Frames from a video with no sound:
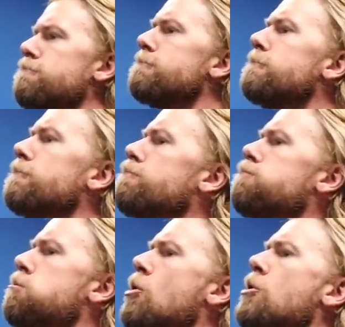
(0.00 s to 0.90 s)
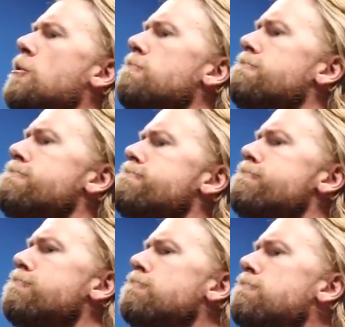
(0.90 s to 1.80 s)
We're tired of this
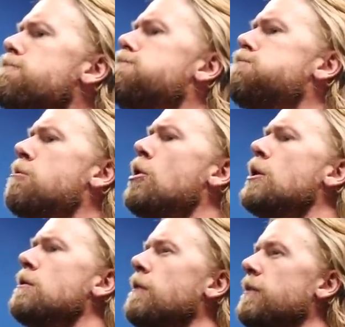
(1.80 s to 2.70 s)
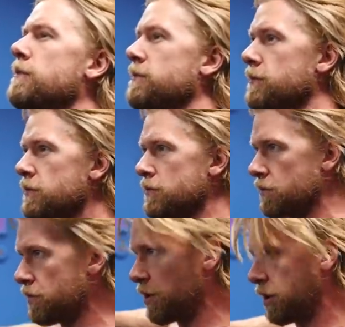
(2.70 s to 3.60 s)
workout.
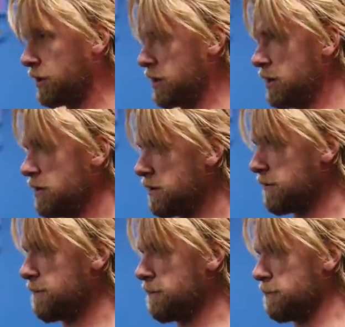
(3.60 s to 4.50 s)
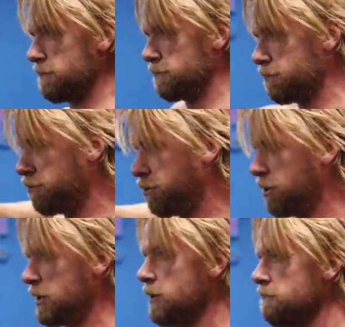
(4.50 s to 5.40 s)
I just wanna go home,
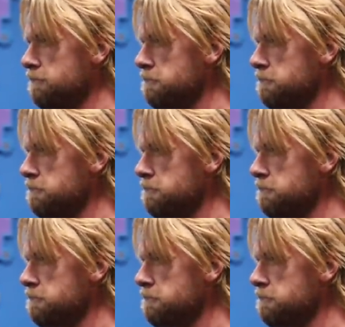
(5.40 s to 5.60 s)
okay?